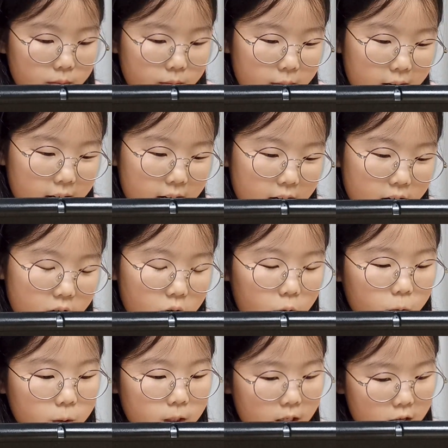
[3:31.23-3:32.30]
Micah
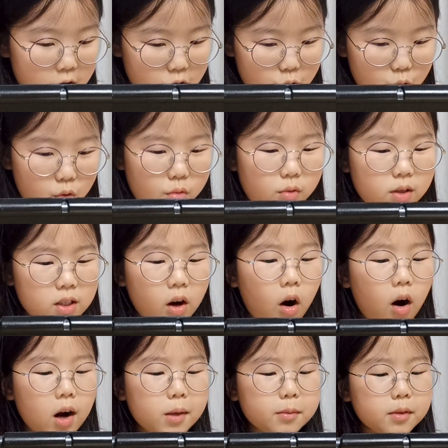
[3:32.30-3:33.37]
called. He threw his
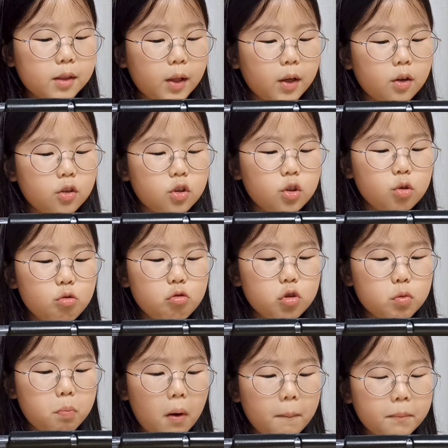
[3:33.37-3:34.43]
arms like a
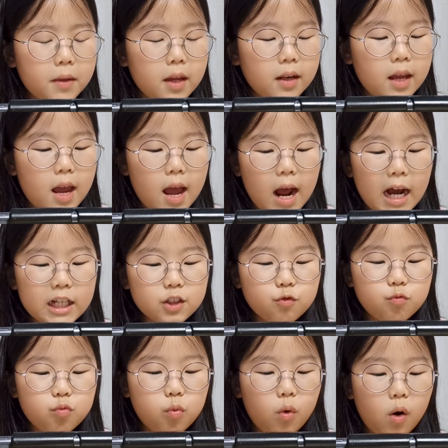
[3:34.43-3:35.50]
huge pumpkin, as
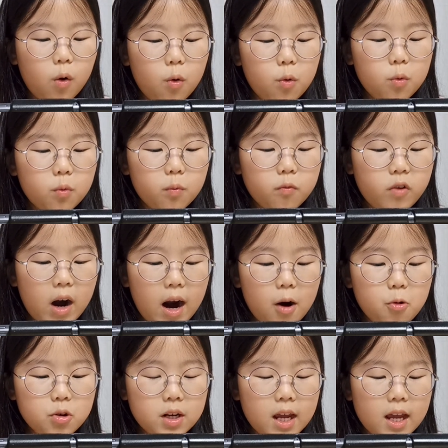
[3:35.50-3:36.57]

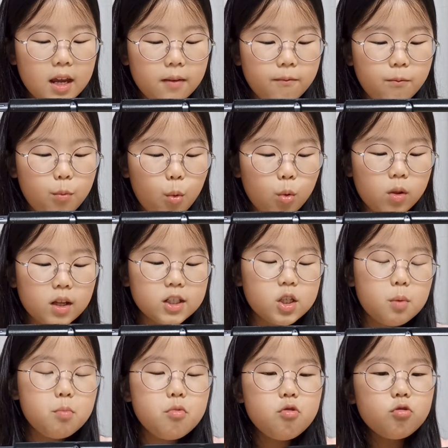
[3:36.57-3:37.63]
round and full as
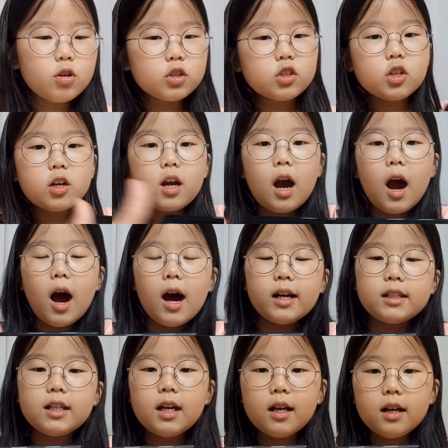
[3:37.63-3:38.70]
the moon as a
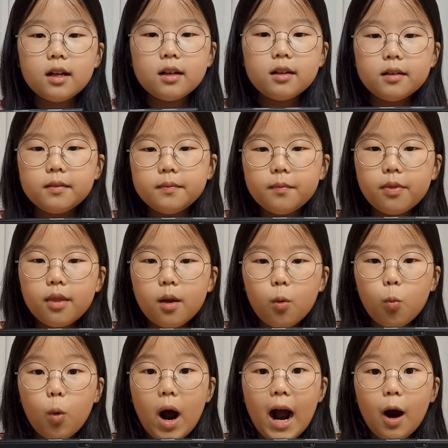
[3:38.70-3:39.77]
cat.
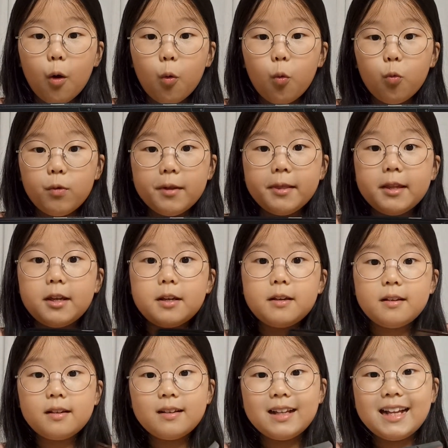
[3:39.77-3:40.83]
Wow, really
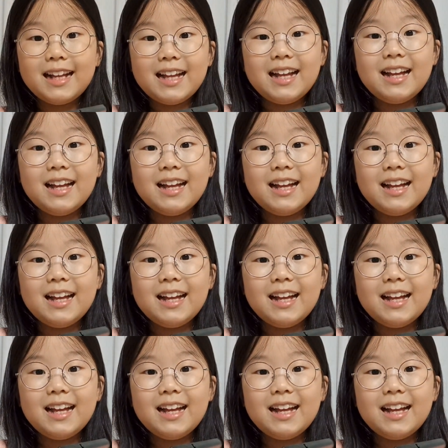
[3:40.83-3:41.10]
big.